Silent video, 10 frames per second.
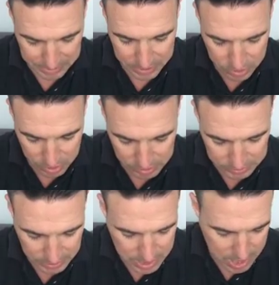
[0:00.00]
billion,
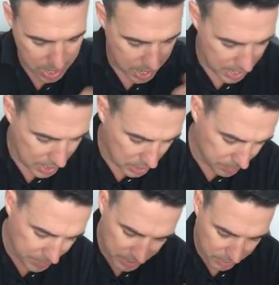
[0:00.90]

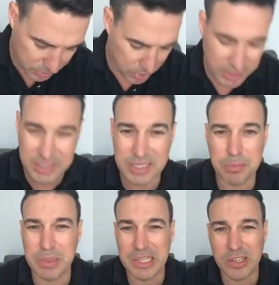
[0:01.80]
another
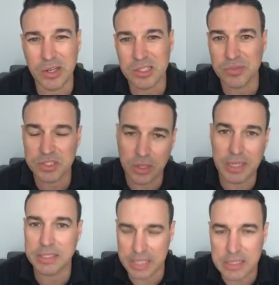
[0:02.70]
$36 billion for
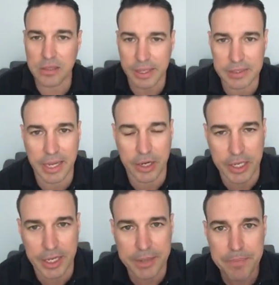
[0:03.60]
science, things like that,
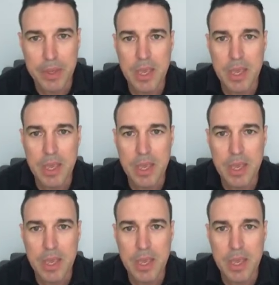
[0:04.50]
okay?